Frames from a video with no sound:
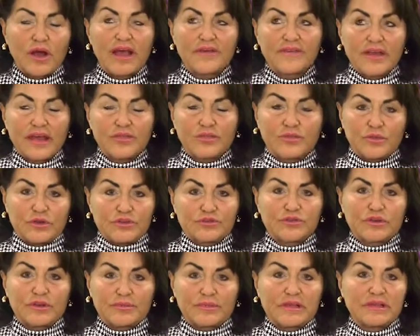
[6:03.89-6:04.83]
I've had three
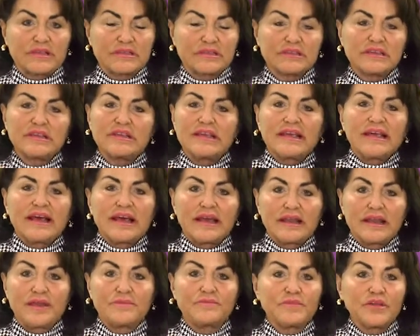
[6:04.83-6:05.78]
treatments,
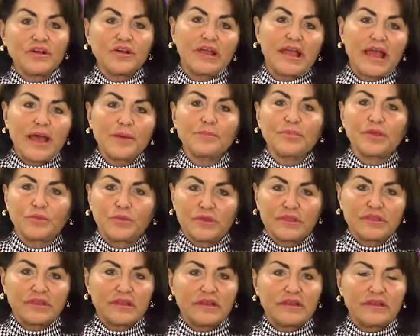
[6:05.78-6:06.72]
and I'm very happy with it.